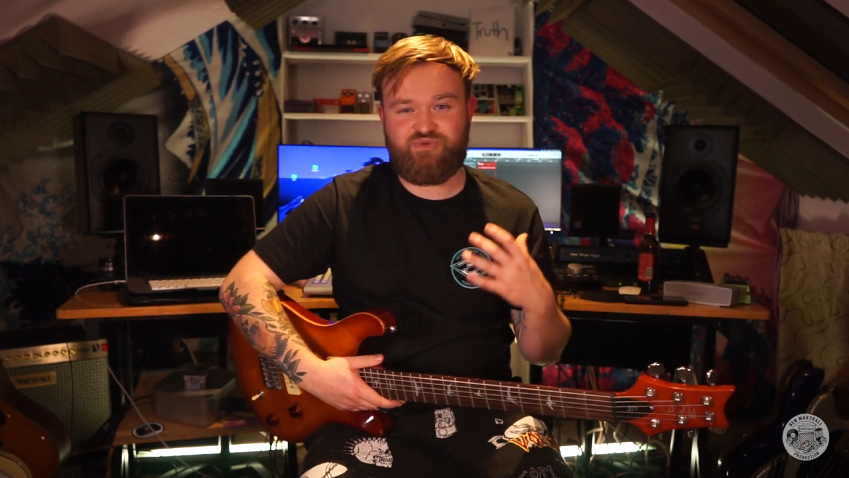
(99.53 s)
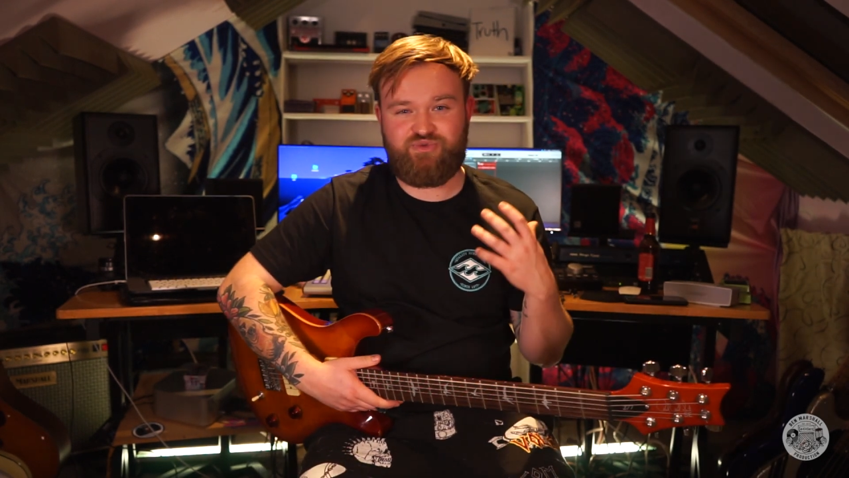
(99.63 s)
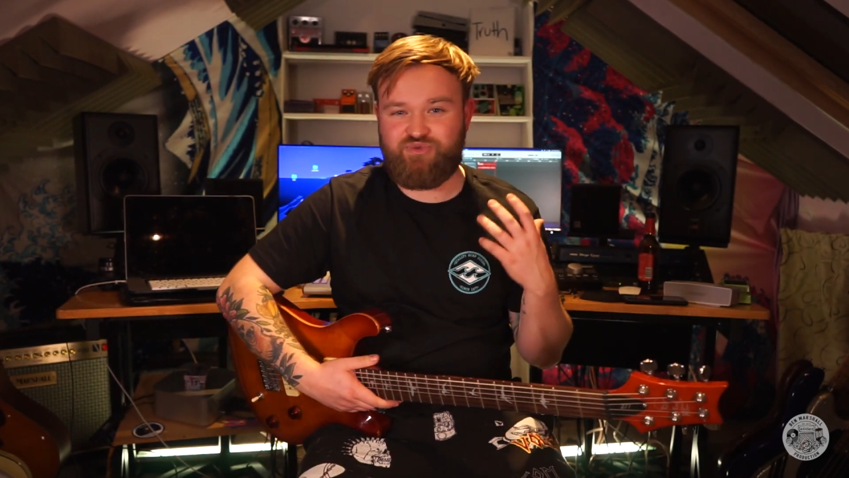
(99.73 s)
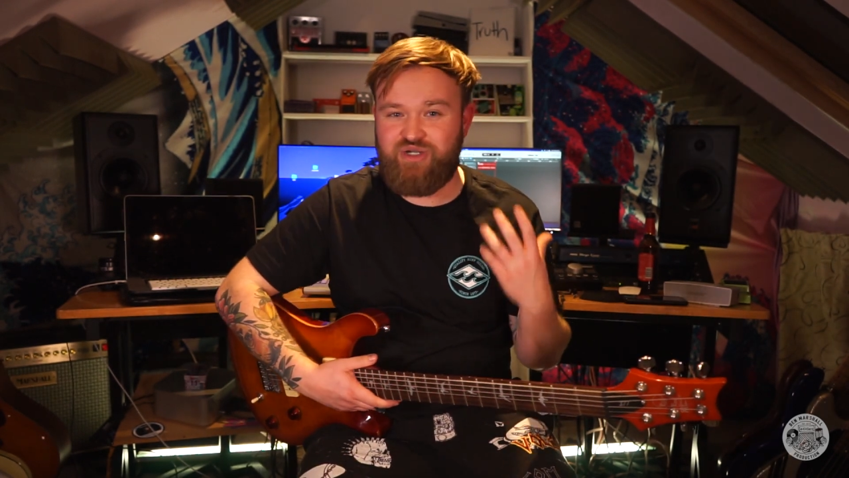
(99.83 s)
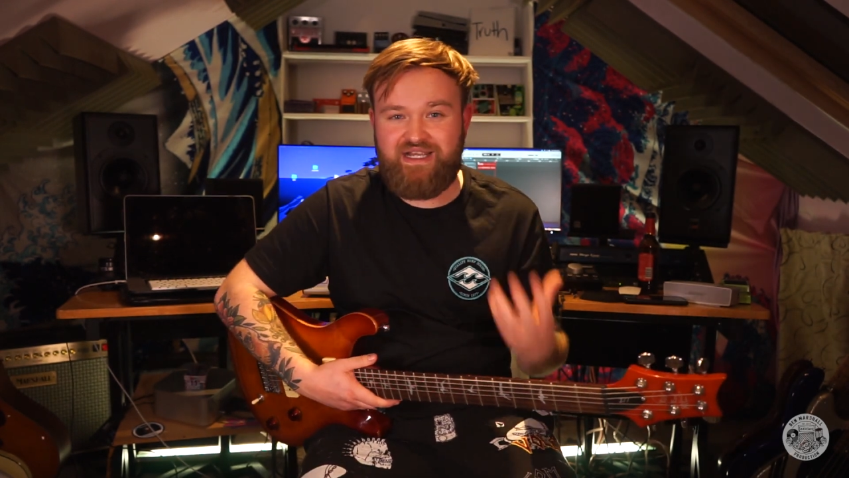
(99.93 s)

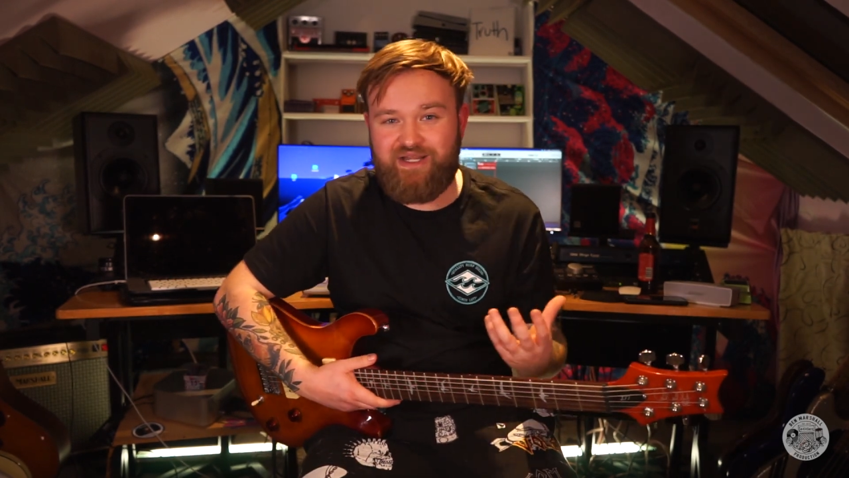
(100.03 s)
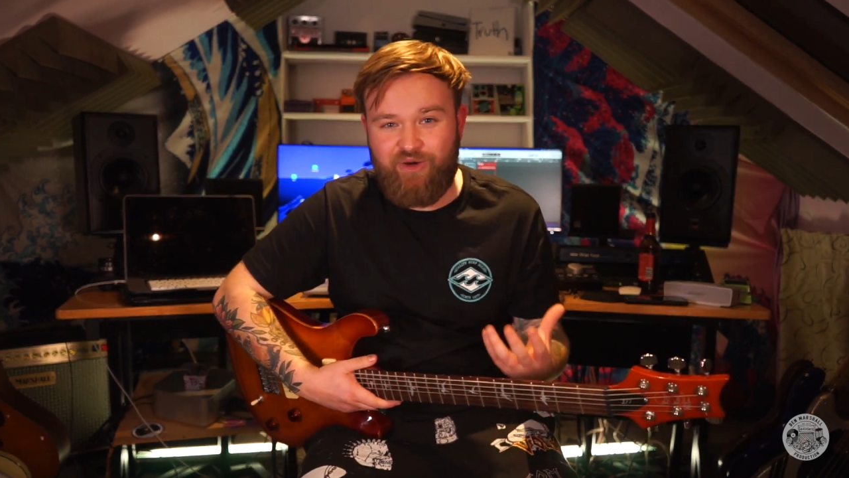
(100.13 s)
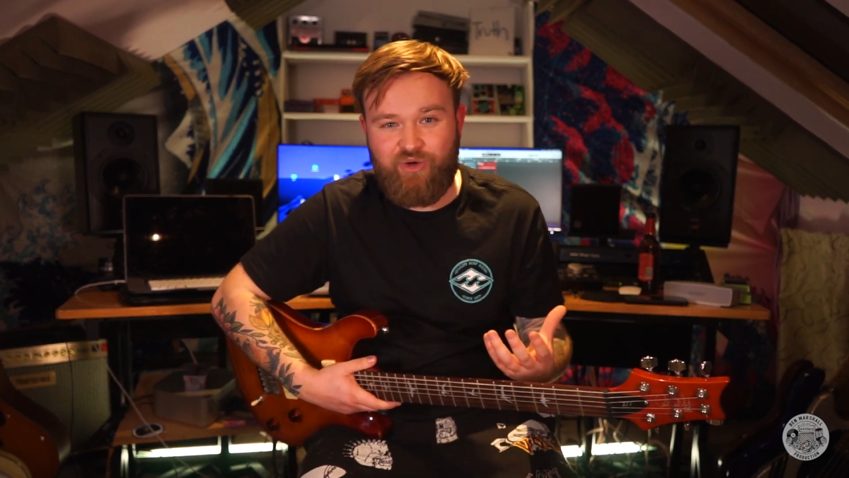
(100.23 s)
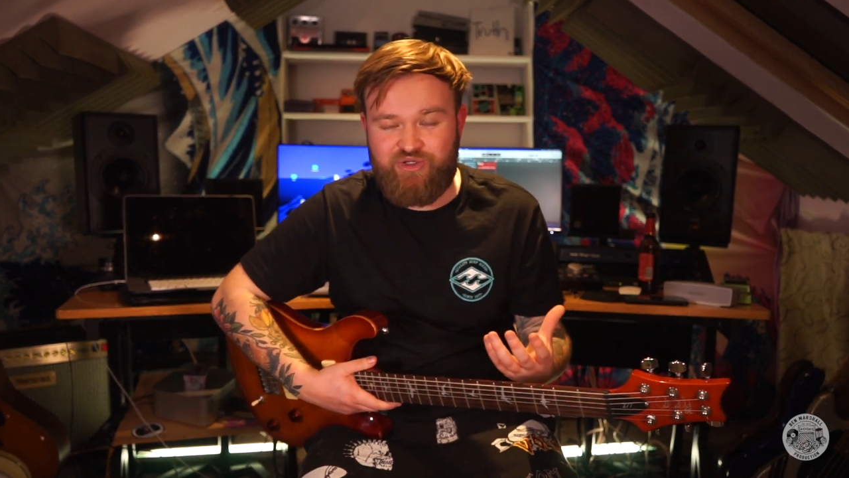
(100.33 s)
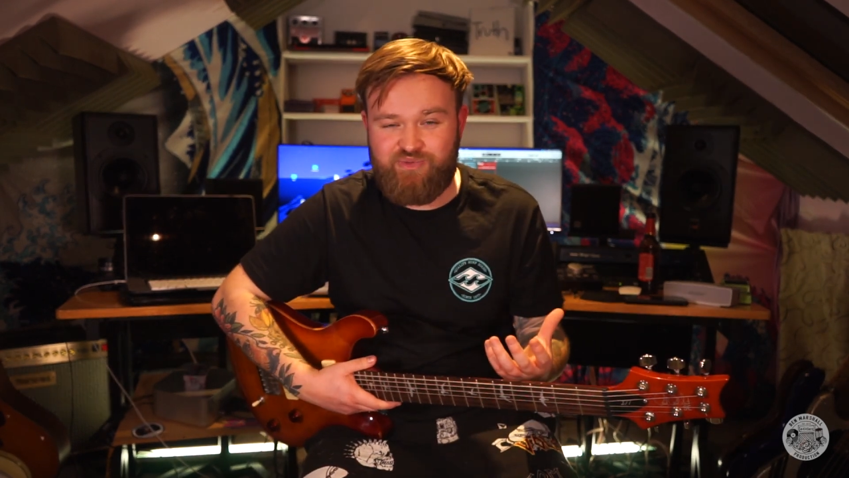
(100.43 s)
really
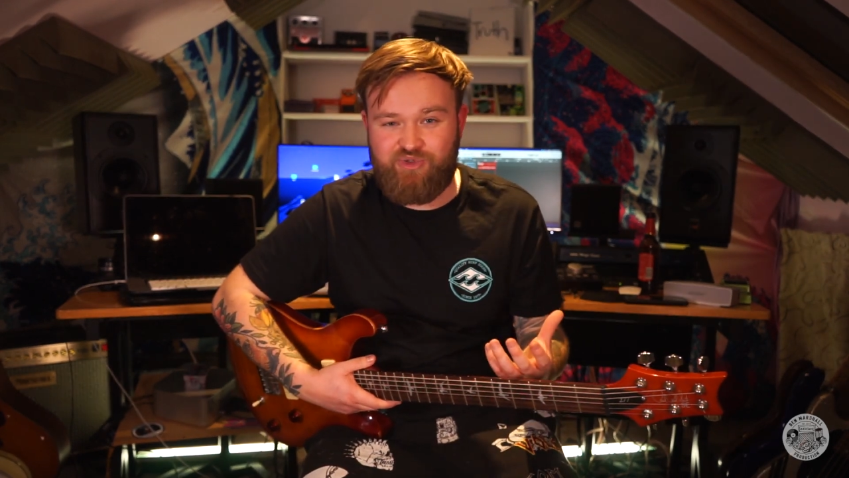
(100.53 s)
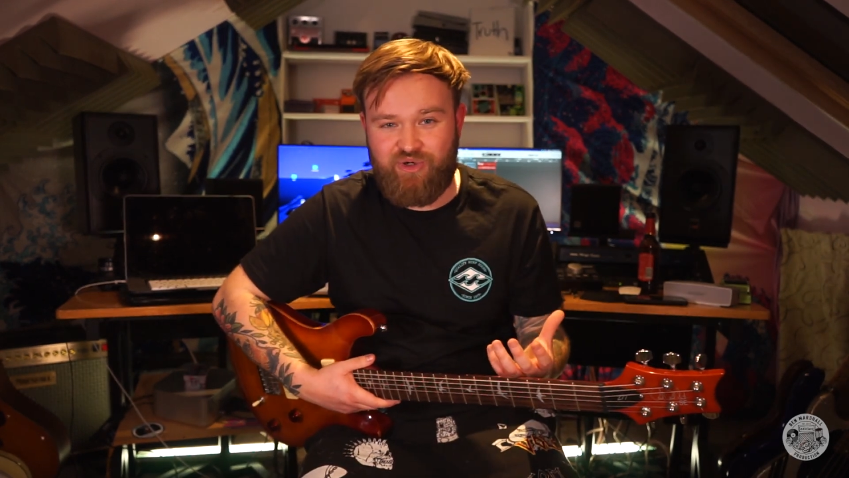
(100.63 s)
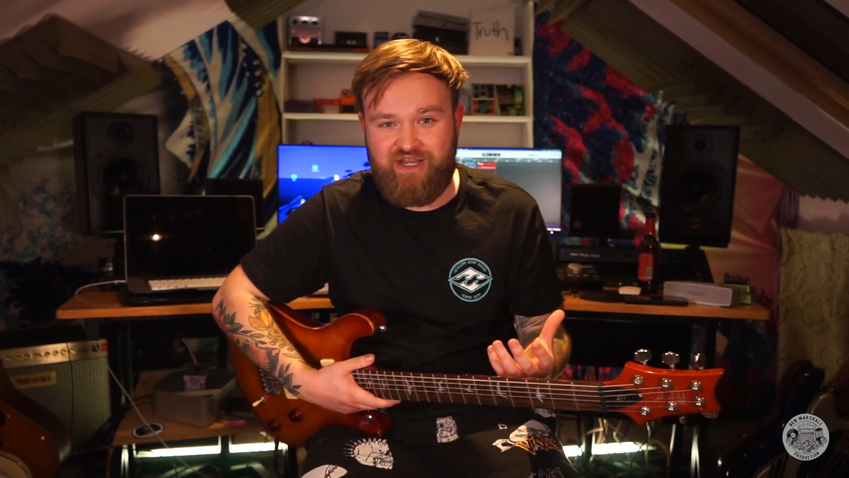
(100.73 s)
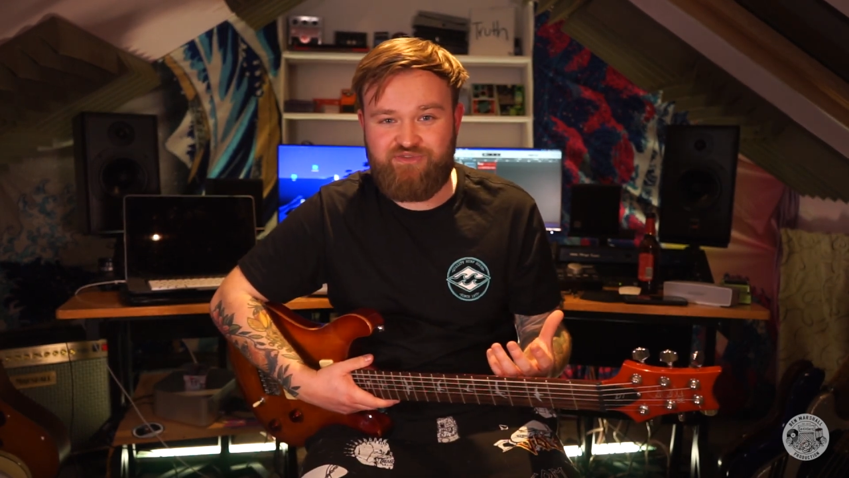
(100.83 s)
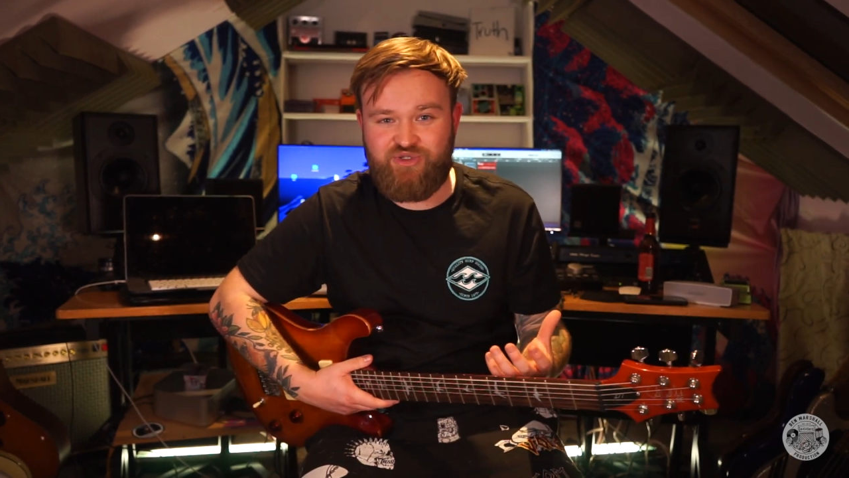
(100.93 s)
awesome creative